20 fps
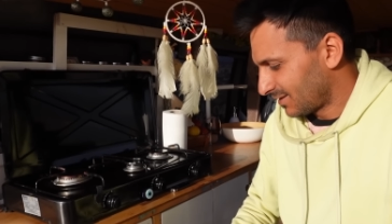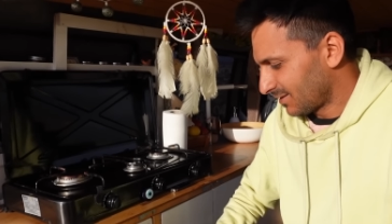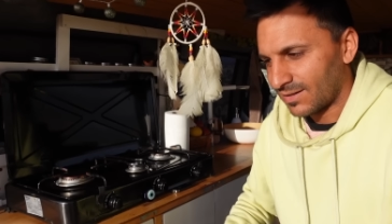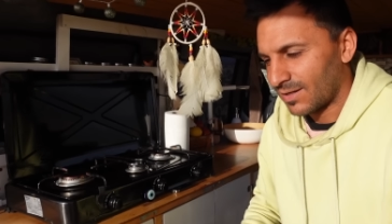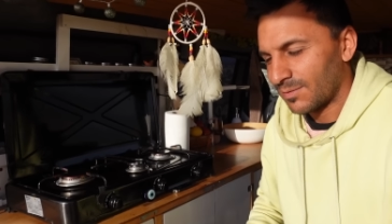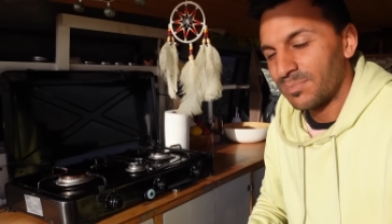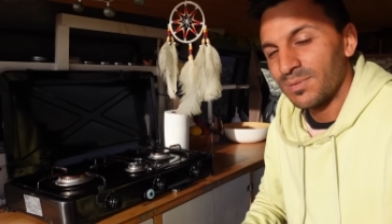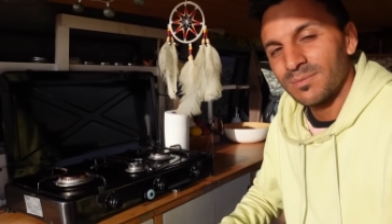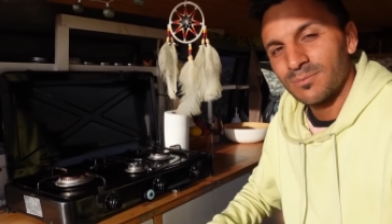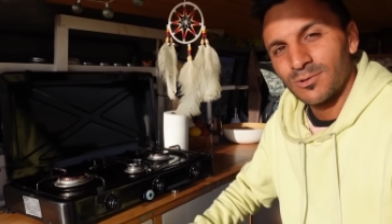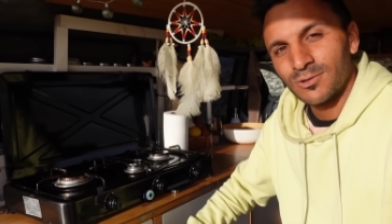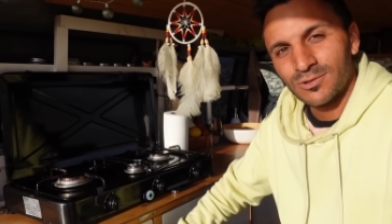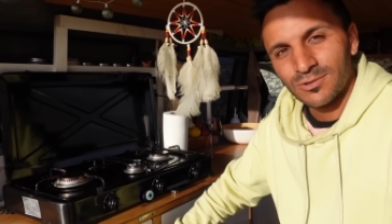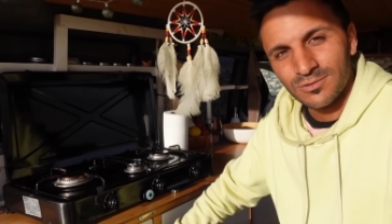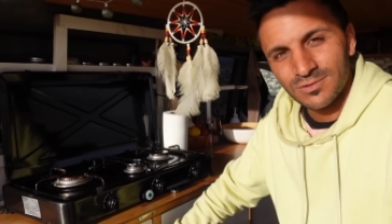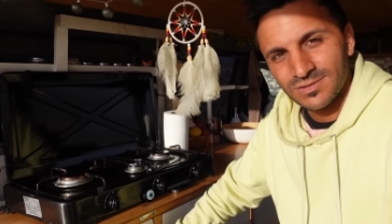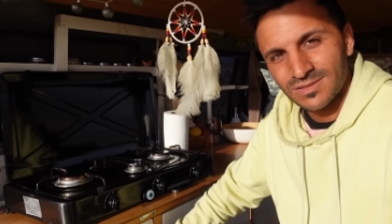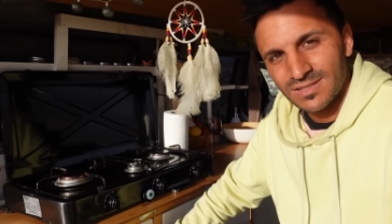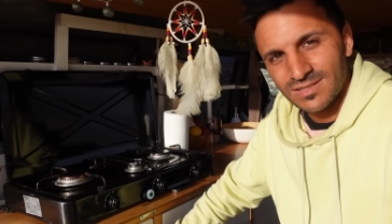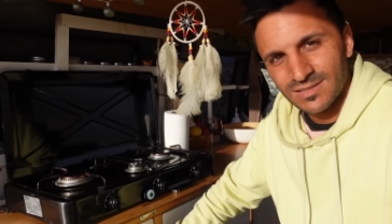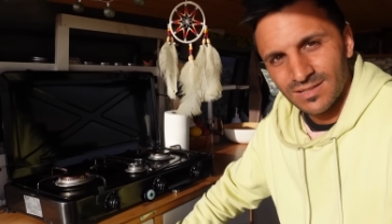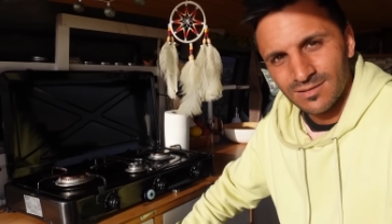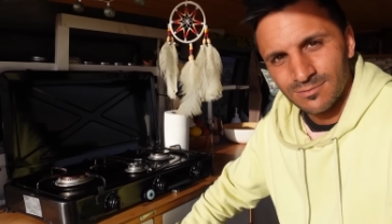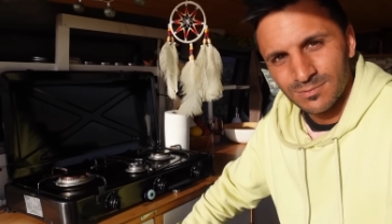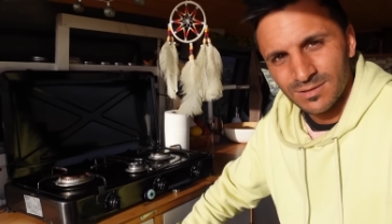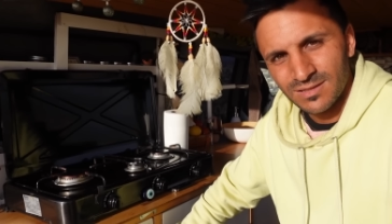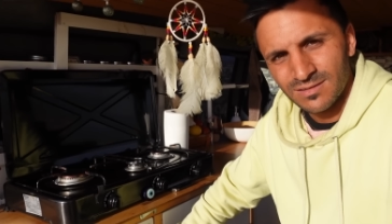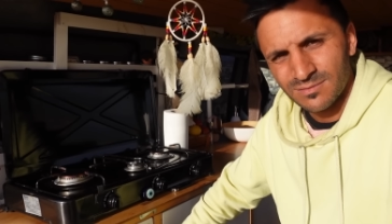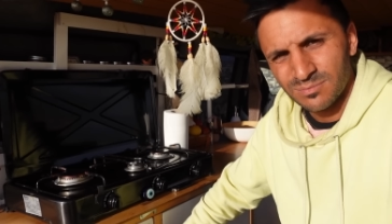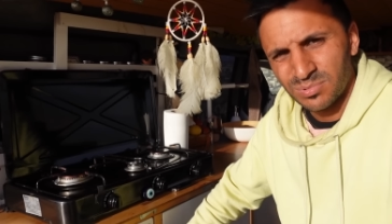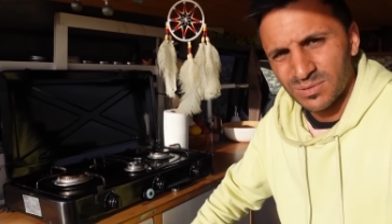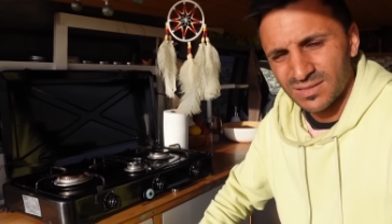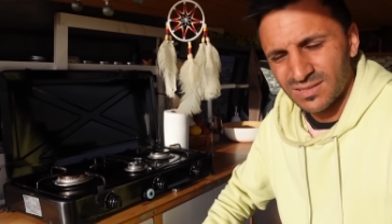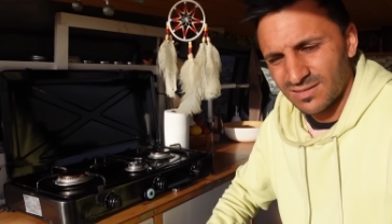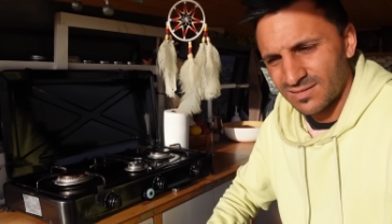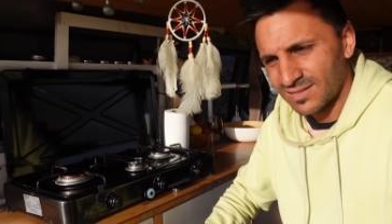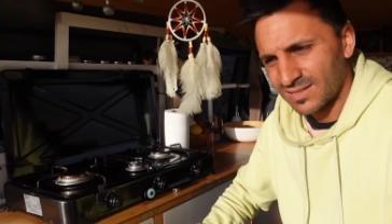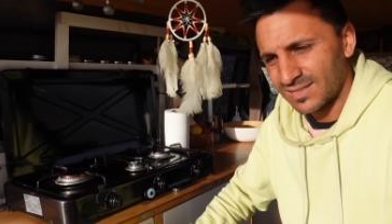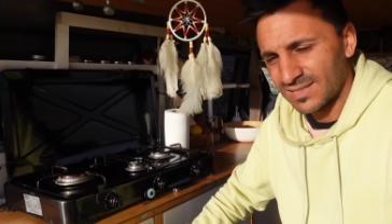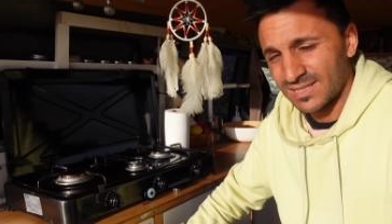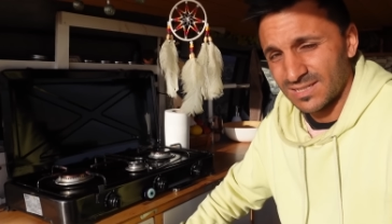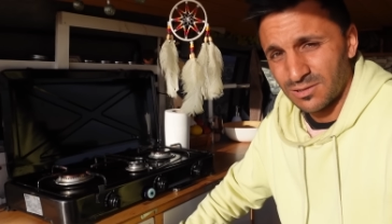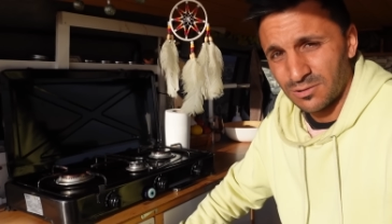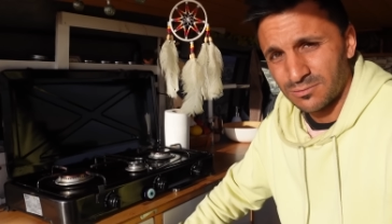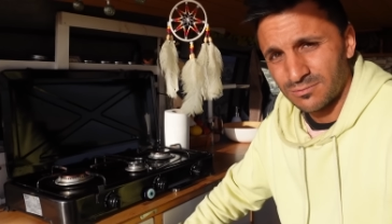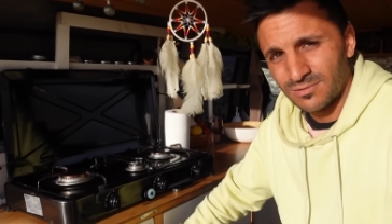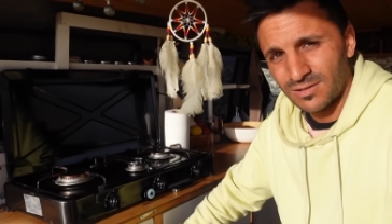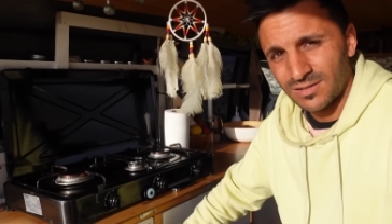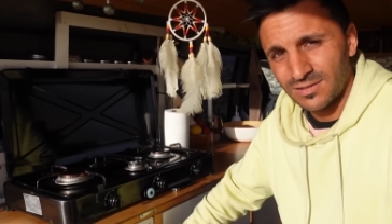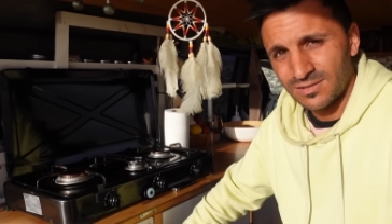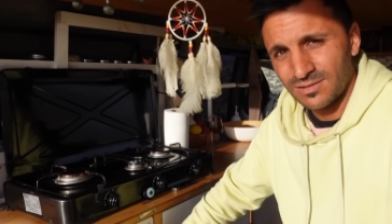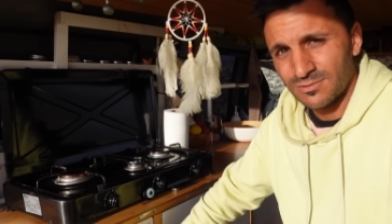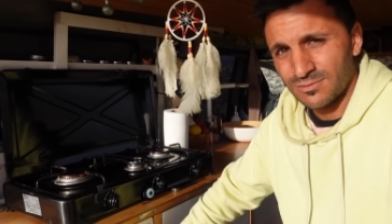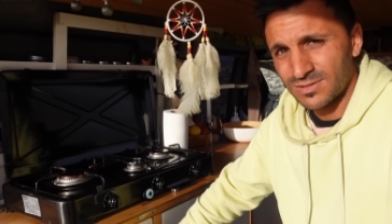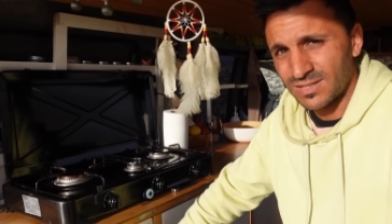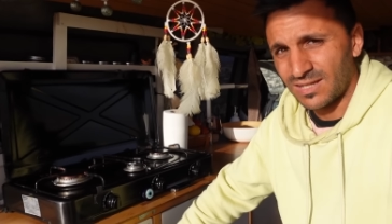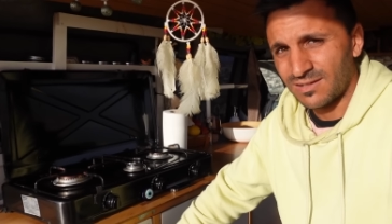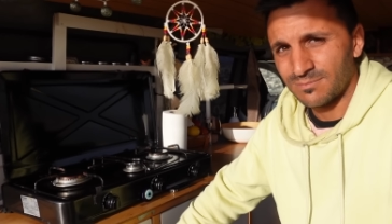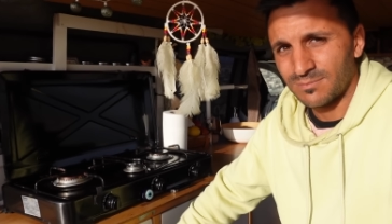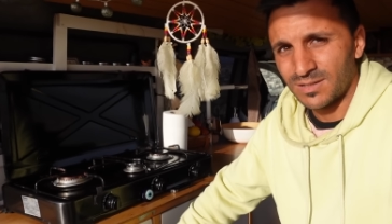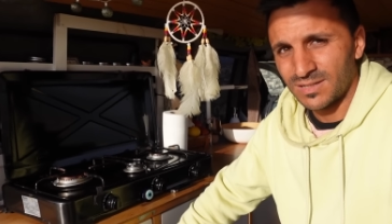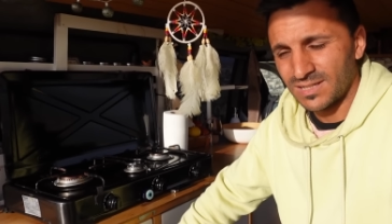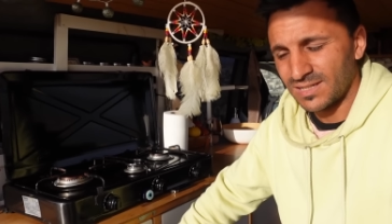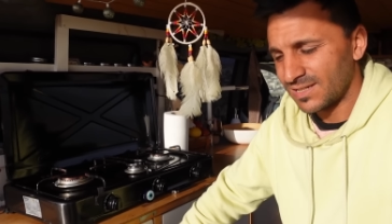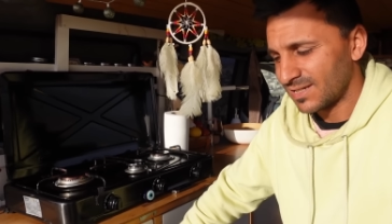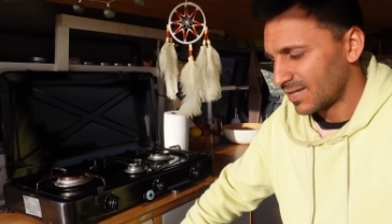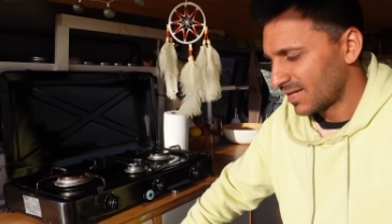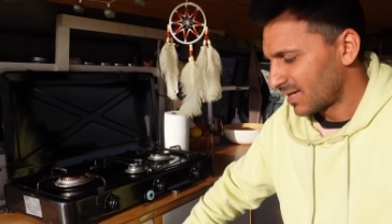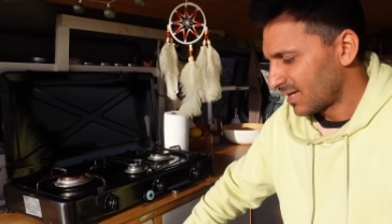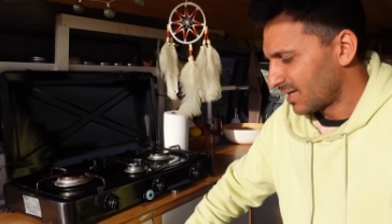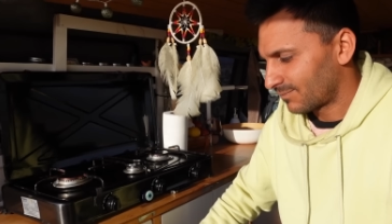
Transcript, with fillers: a bit more cost to start with, but I think in the long run you'll save money.